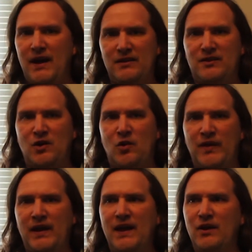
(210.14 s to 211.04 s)
And
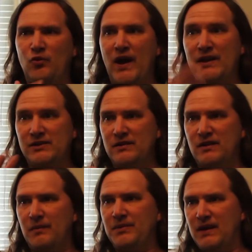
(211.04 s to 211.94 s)
so that kind of
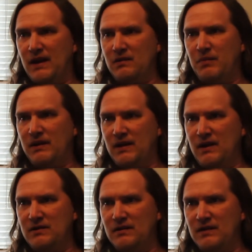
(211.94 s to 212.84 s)
ratchets up the
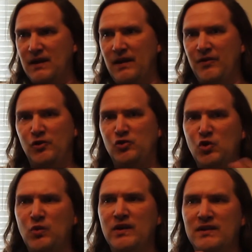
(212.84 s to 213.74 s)
expectations, and they're
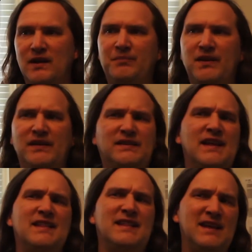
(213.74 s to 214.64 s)
doing something that
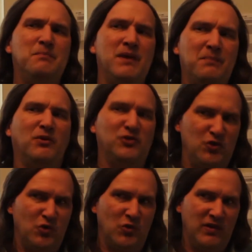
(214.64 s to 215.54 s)
they see people
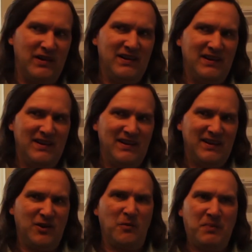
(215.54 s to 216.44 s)
do.
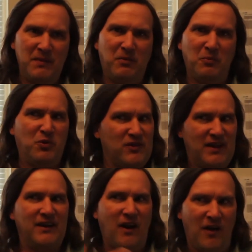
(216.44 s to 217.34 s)
You know, people
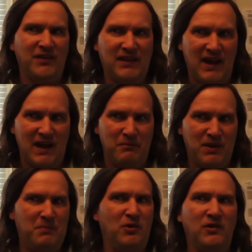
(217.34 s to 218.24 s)
present all the time.
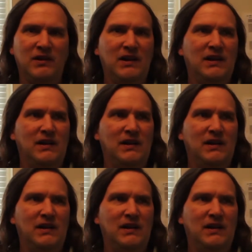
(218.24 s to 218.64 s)
People